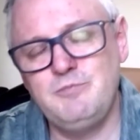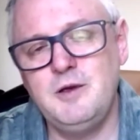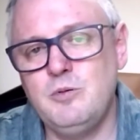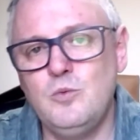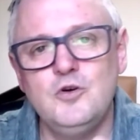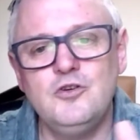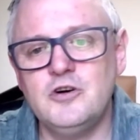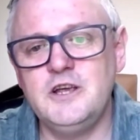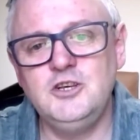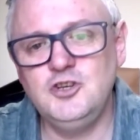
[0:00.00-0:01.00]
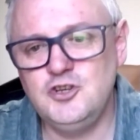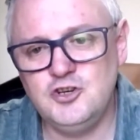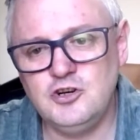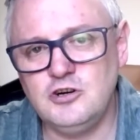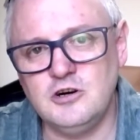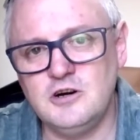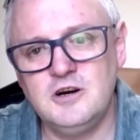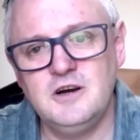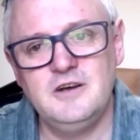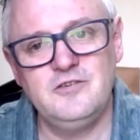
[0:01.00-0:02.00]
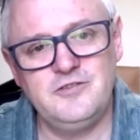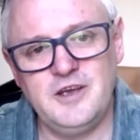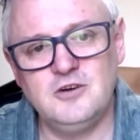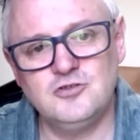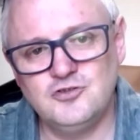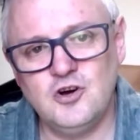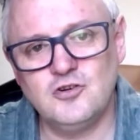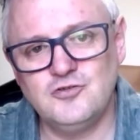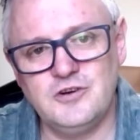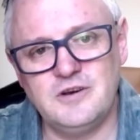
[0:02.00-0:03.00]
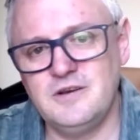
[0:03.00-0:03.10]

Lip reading: people will not endure sound doctrine.